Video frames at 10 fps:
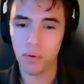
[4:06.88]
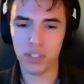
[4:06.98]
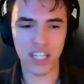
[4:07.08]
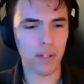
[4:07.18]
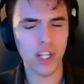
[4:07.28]
people
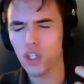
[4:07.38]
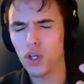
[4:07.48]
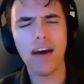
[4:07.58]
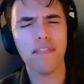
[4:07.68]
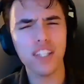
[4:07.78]
would tell me,
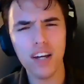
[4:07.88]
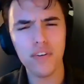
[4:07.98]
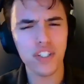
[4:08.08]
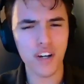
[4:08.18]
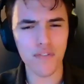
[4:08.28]
you have to
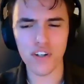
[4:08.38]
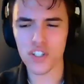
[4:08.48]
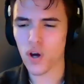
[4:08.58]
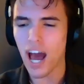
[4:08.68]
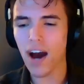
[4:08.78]
love yourself
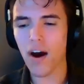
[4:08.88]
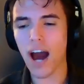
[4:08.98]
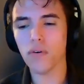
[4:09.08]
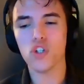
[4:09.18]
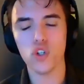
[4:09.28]
first. So
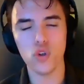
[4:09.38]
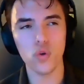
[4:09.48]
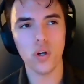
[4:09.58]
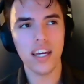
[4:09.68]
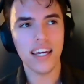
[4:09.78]
how
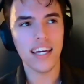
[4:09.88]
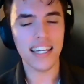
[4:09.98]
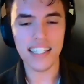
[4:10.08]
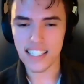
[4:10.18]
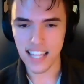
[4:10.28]
true
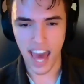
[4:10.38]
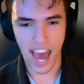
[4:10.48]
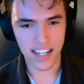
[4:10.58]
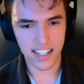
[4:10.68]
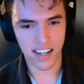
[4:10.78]
is
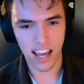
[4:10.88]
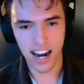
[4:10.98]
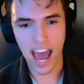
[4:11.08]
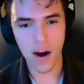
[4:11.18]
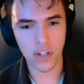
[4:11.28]
that?
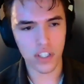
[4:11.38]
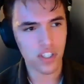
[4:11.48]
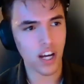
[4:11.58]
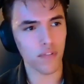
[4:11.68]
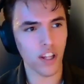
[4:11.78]
And how
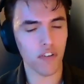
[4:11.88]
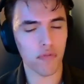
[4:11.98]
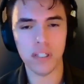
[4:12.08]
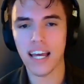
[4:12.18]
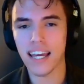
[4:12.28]
does
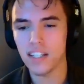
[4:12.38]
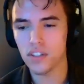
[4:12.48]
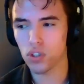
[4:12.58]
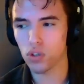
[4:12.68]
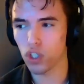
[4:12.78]
self-love play
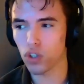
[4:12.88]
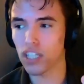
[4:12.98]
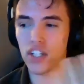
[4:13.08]
into your